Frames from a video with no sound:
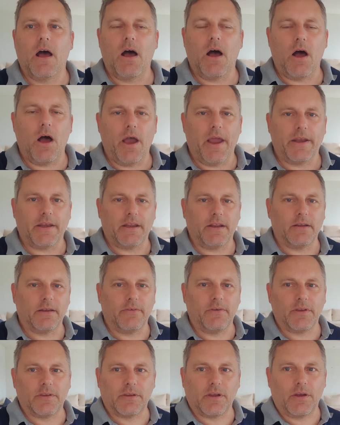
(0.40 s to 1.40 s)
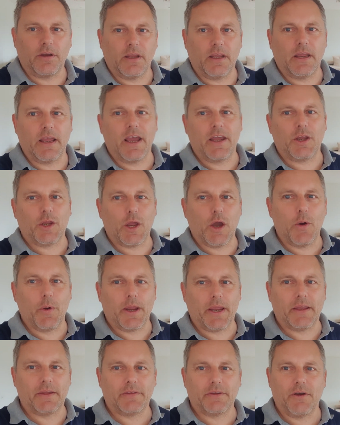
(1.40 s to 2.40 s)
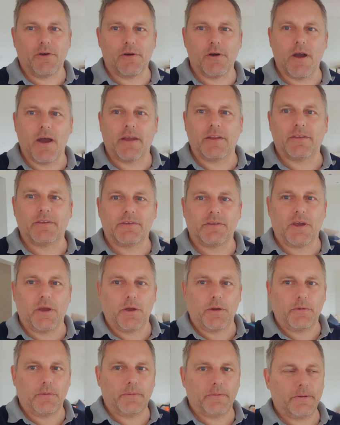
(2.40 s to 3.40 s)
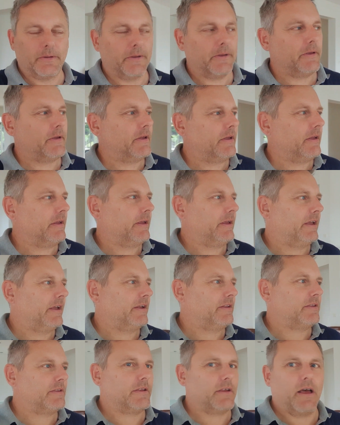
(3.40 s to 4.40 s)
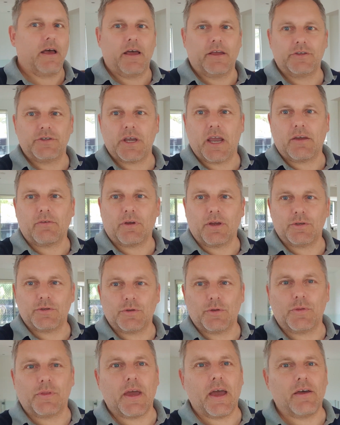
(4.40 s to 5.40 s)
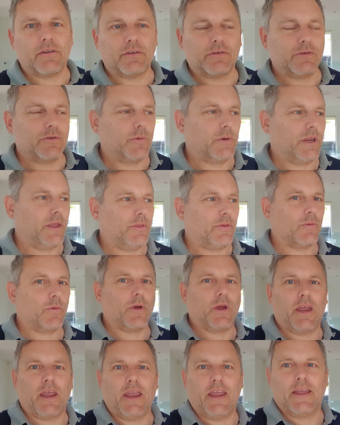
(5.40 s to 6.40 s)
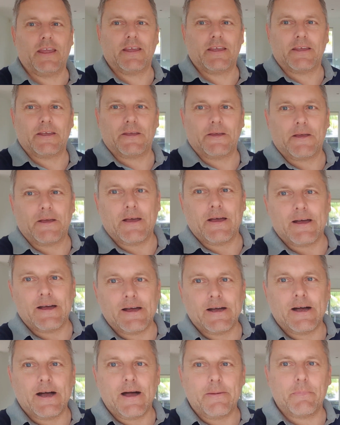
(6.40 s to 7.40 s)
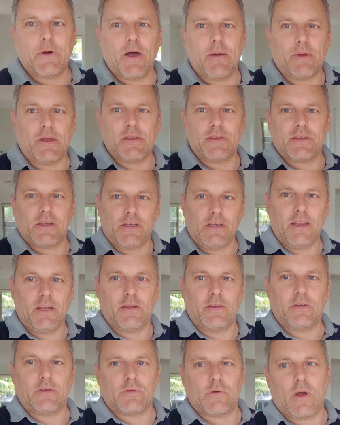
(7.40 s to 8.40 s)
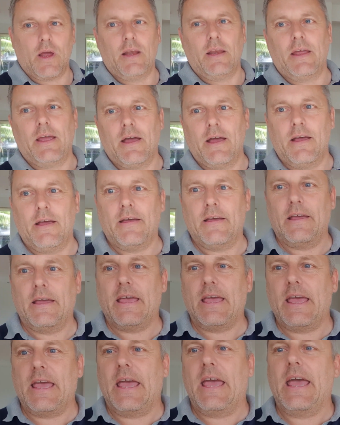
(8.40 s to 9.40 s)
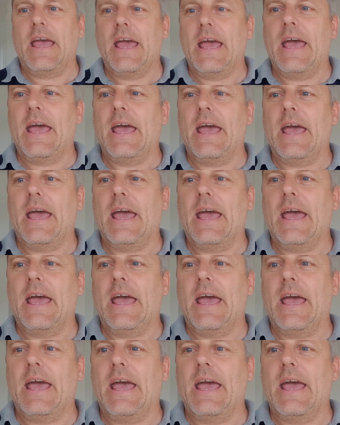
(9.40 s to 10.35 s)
Hi, Neil Livingstone here. How are you going? All right, so it's January 2023. I'm in Sydney, Australia, and